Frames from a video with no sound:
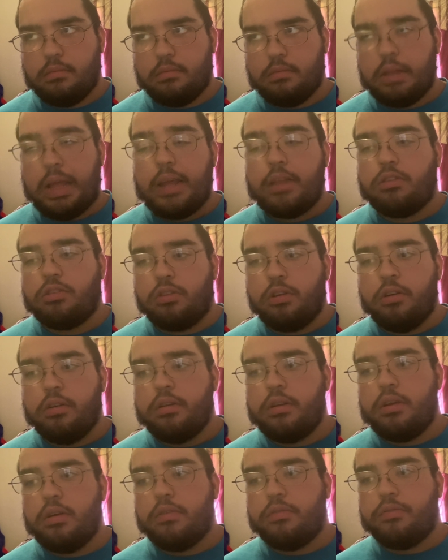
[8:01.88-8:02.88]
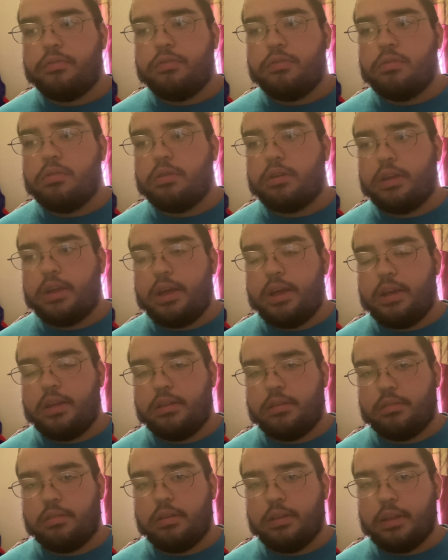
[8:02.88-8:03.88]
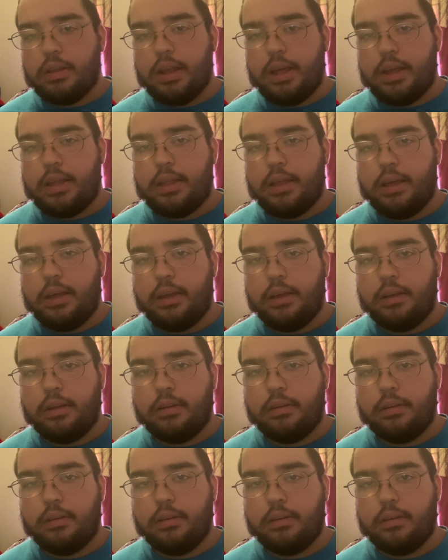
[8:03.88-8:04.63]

like 30 or 48, something like that.